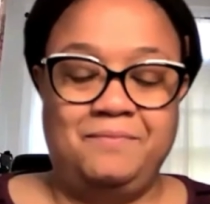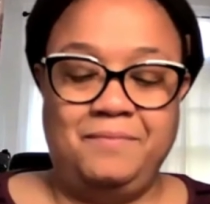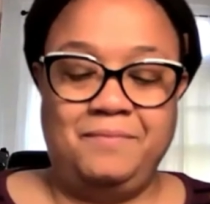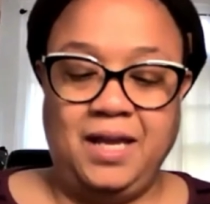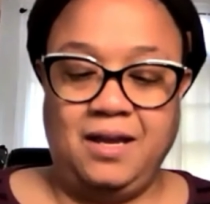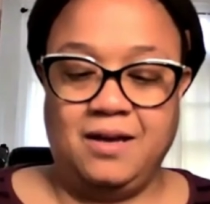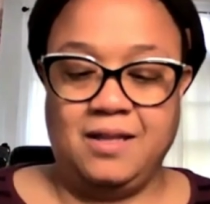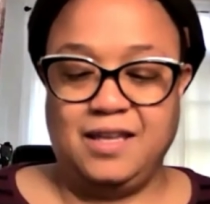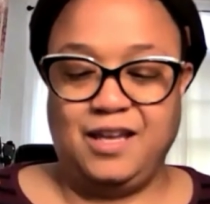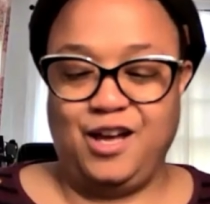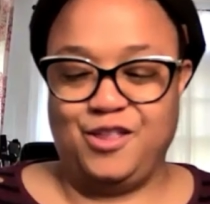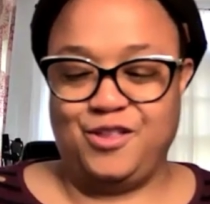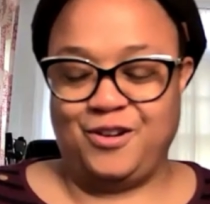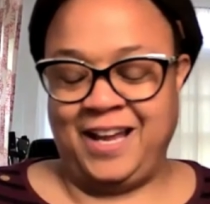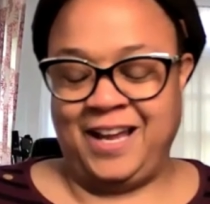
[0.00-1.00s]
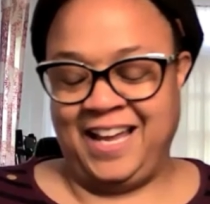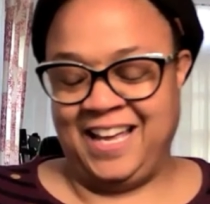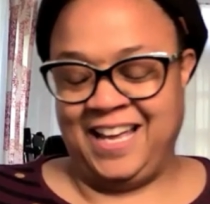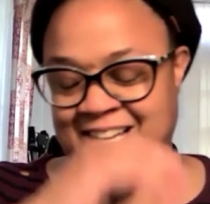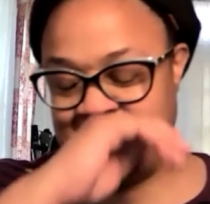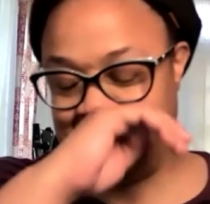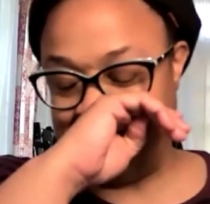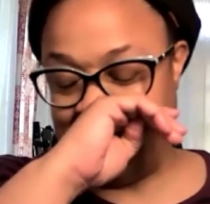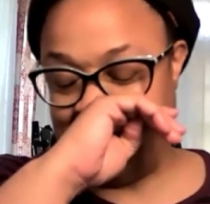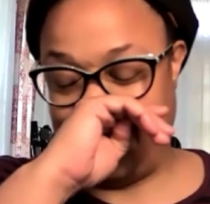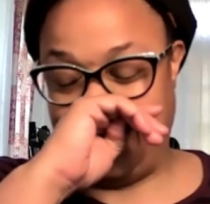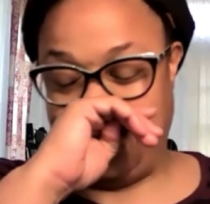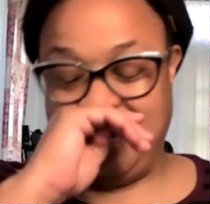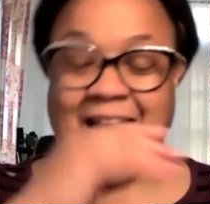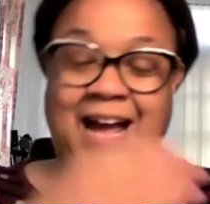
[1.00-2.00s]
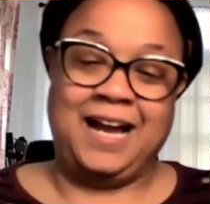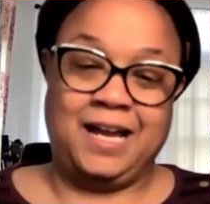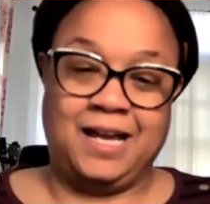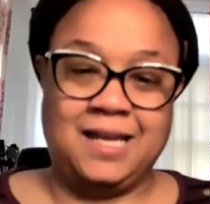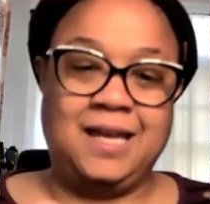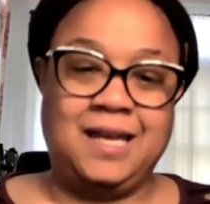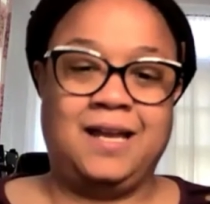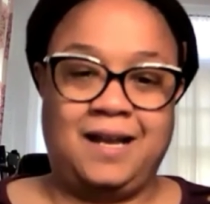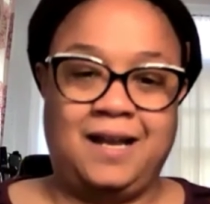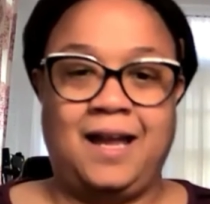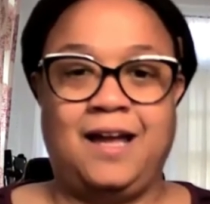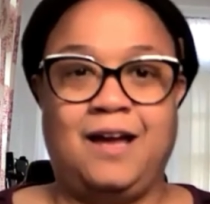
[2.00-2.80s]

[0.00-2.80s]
Me, on the other hand, I again